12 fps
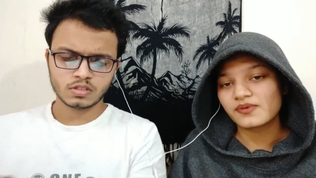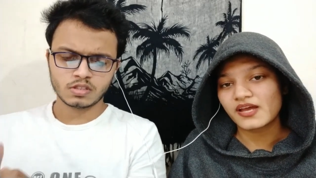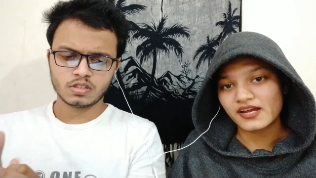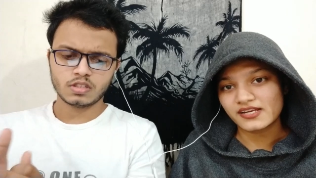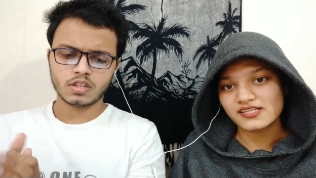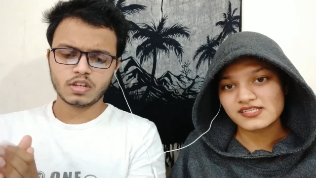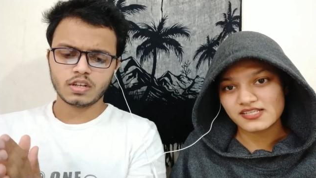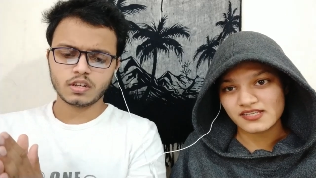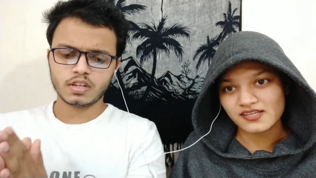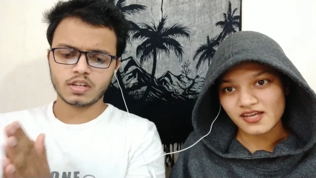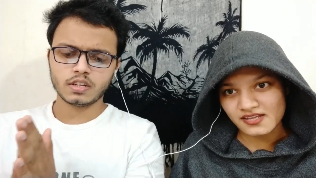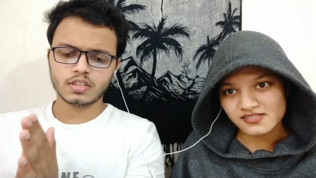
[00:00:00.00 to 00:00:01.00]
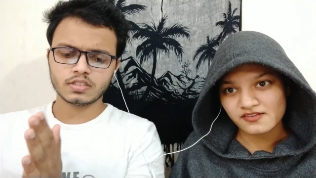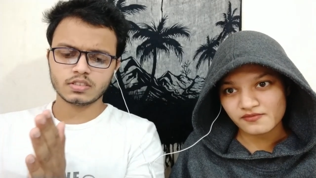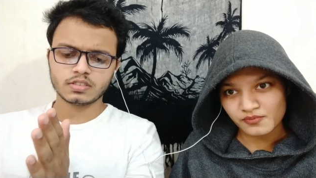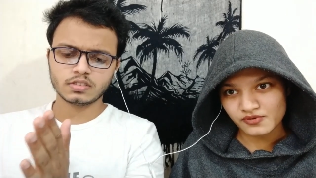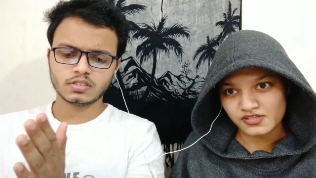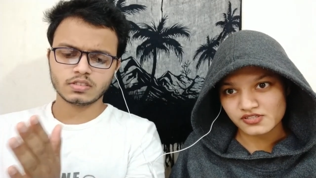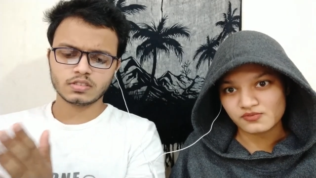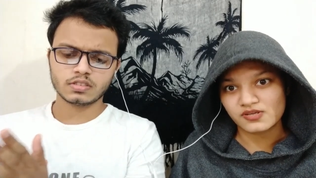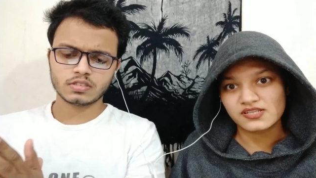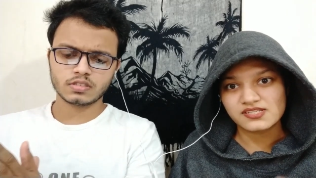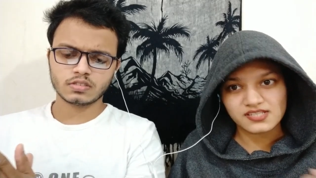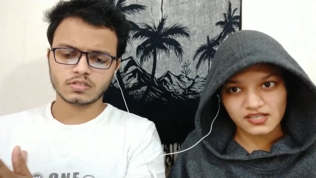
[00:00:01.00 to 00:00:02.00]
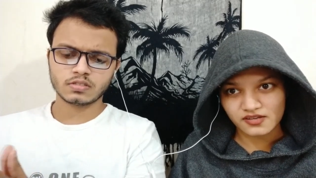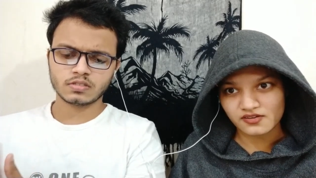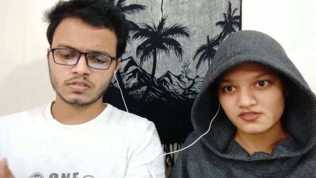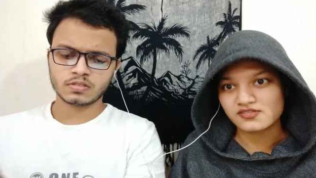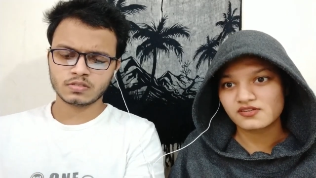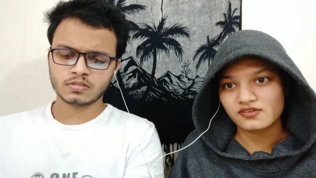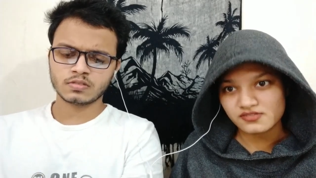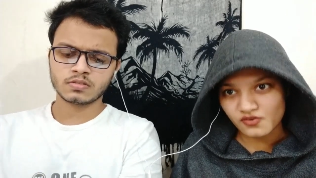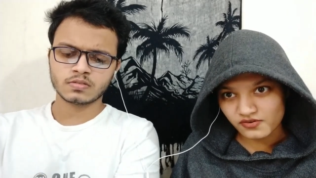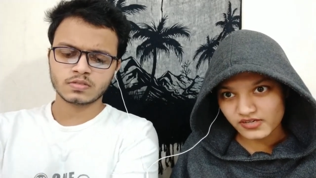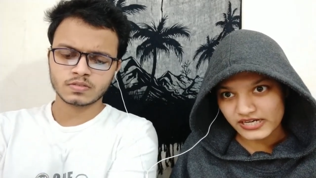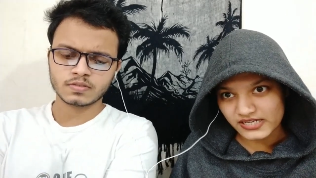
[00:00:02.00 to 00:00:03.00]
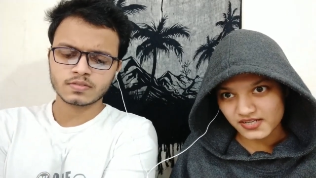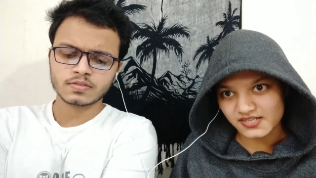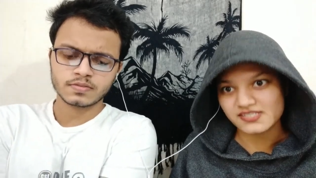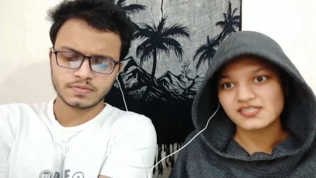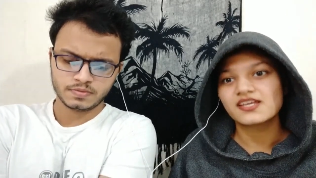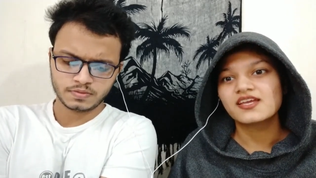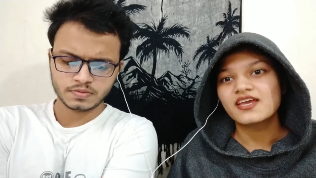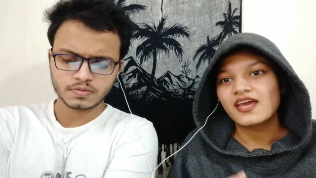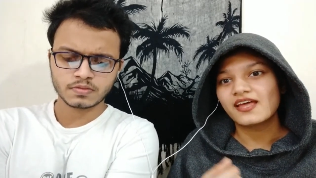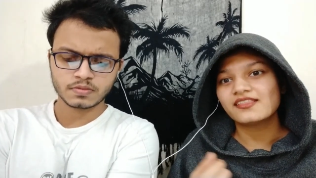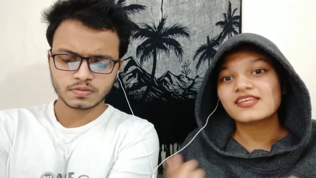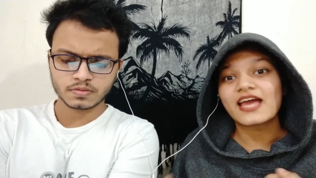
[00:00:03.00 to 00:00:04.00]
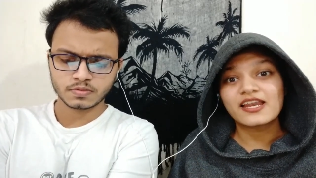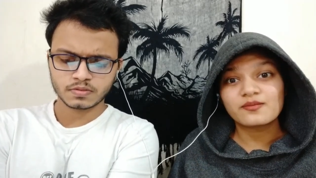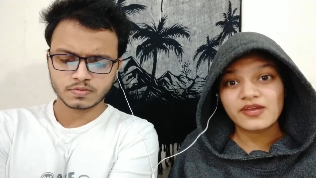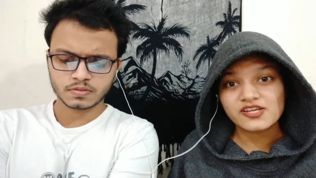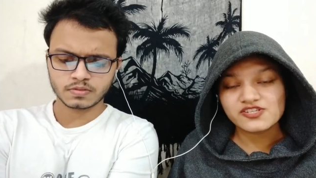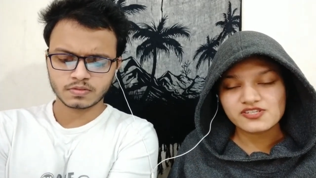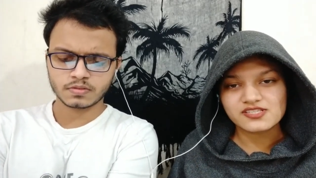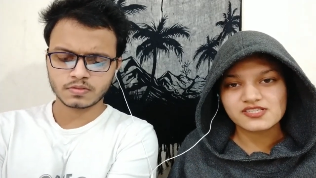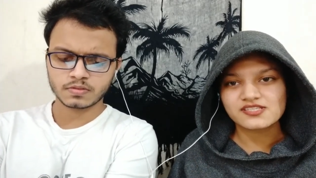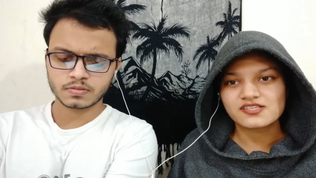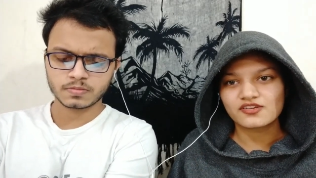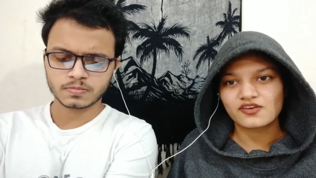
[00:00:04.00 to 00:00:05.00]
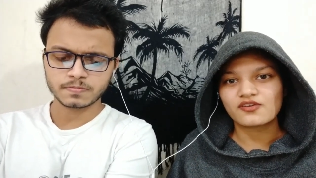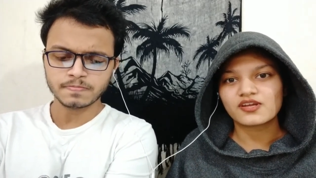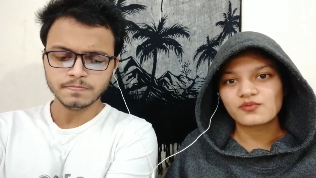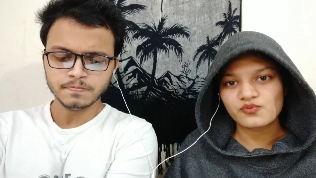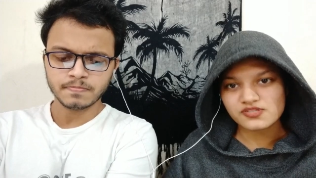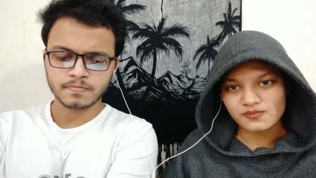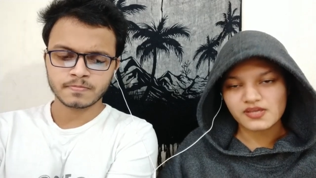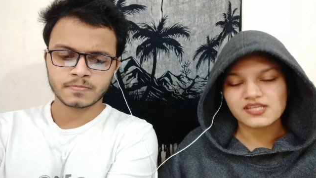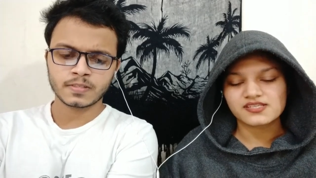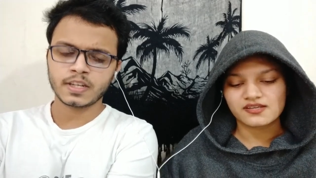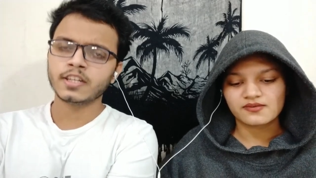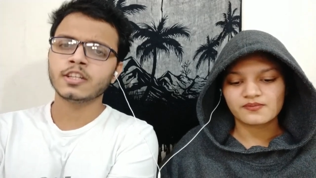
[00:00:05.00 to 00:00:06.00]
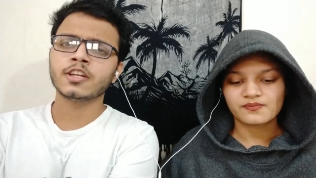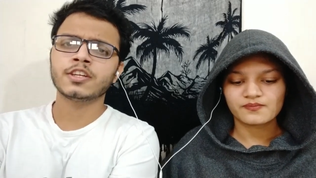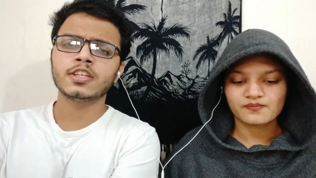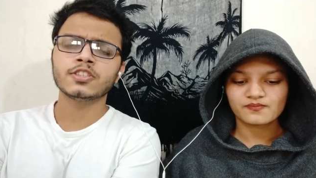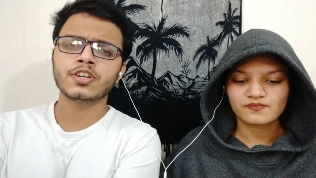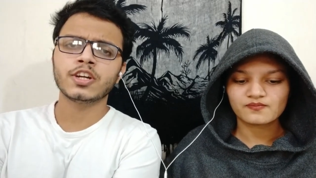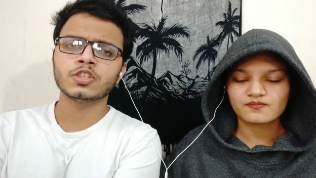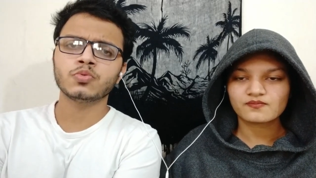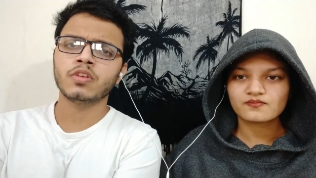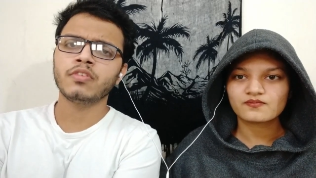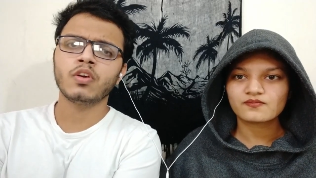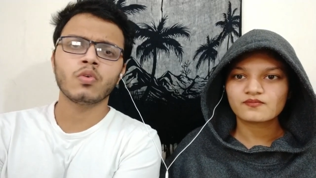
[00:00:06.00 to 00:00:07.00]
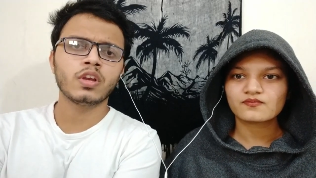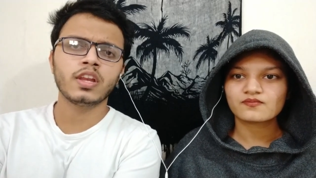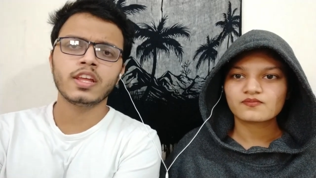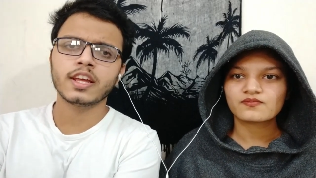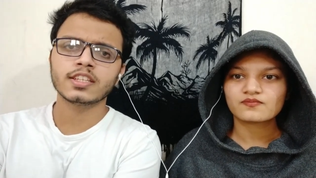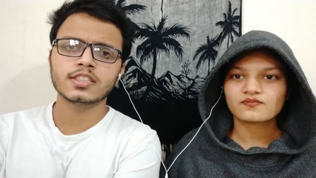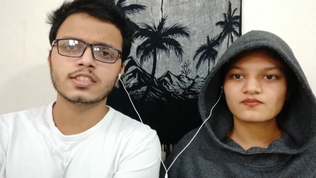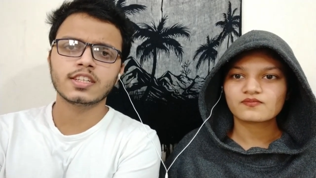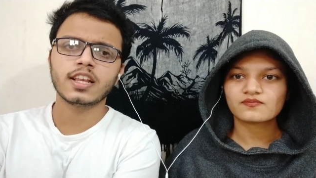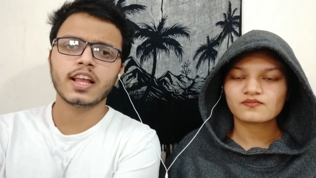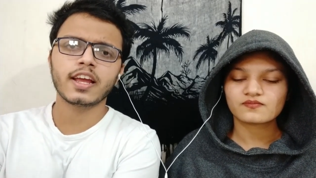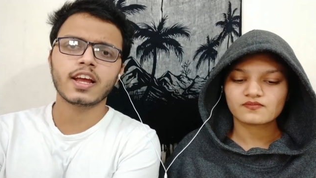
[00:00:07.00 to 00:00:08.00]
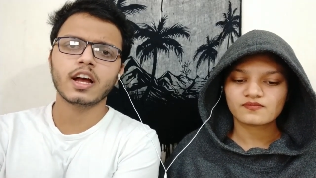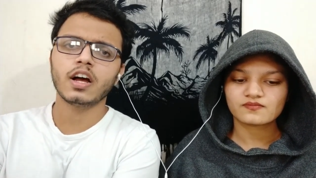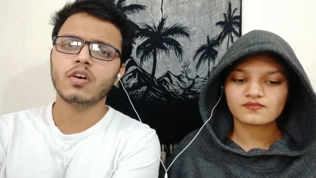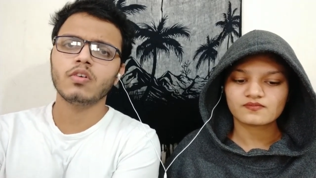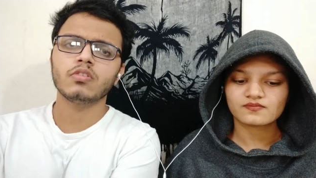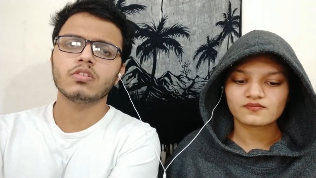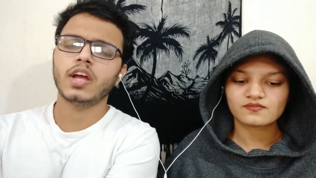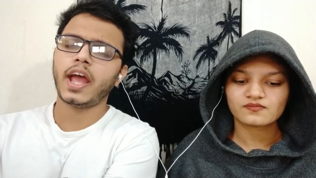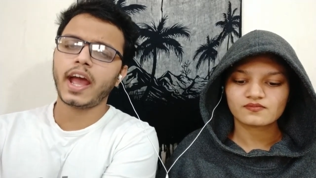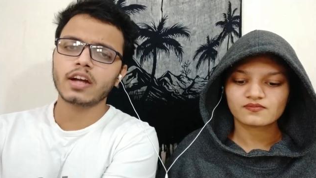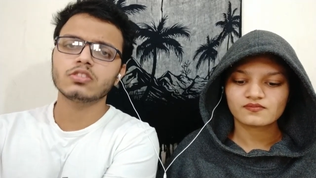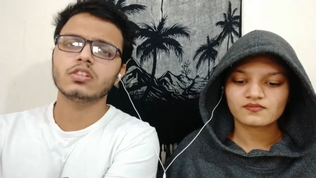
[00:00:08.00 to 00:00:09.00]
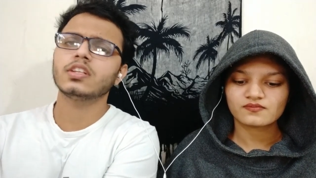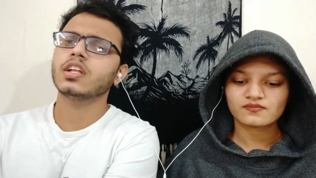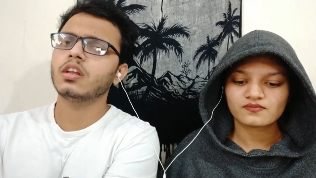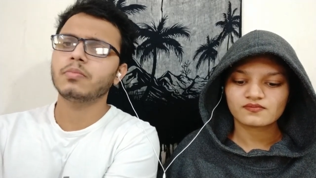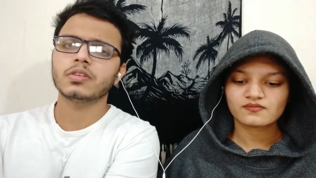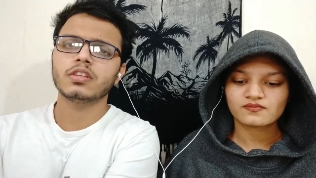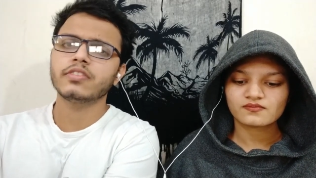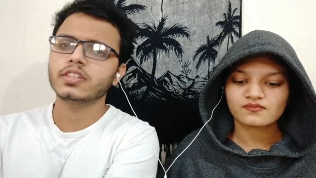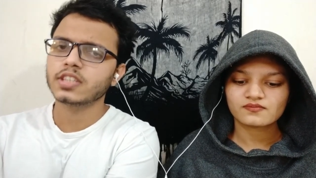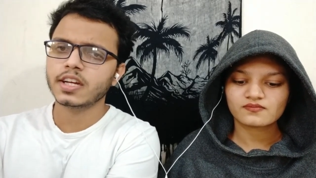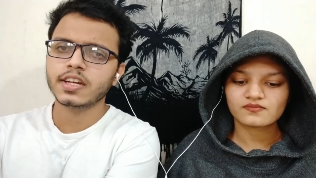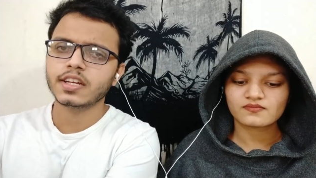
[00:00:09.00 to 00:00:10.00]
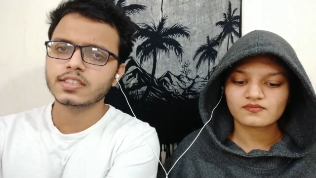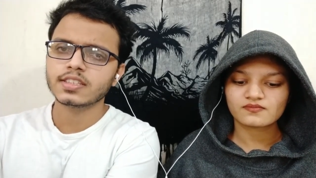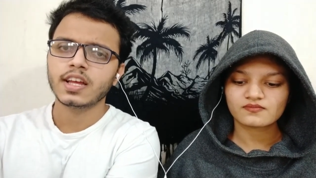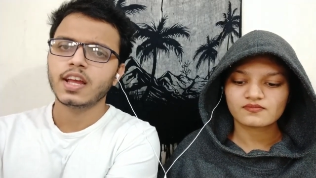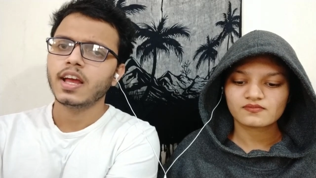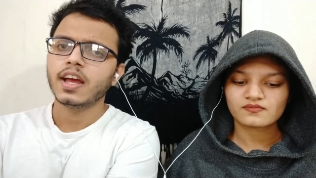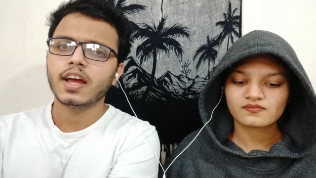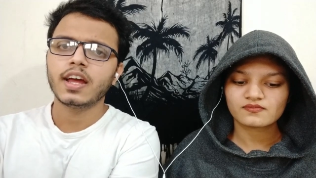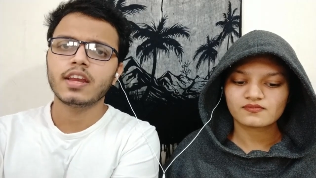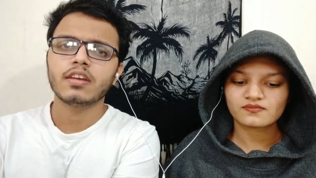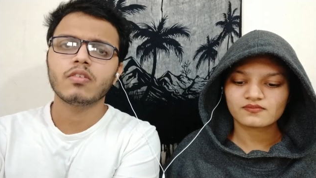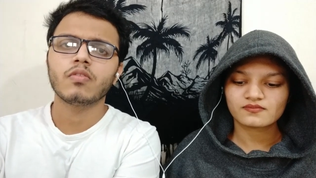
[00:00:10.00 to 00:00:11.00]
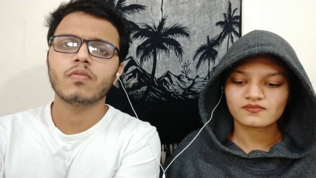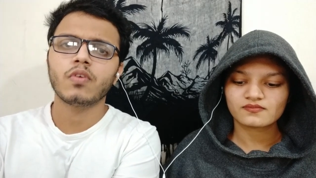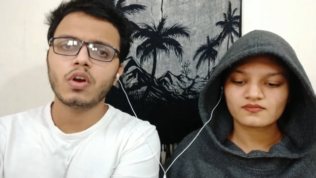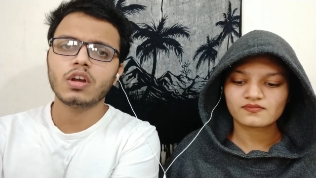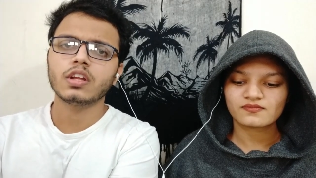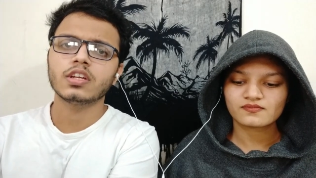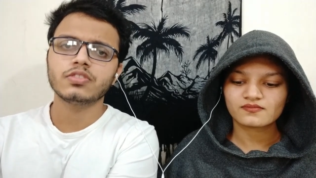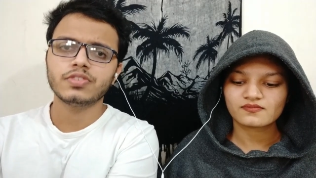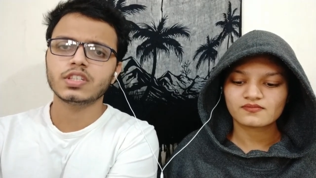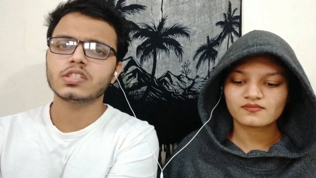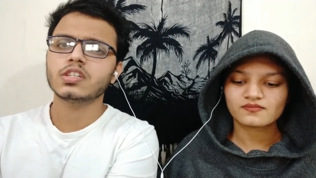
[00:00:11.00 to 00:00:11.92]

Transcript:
Speaker 1: behind the scene cast have put into it. The singers, the songwriters, and the animations, you know, it was amazing. And
Speaker 2: in the teaser as well, we only can see like how actually Thalapathy Vijay is and what is Vijay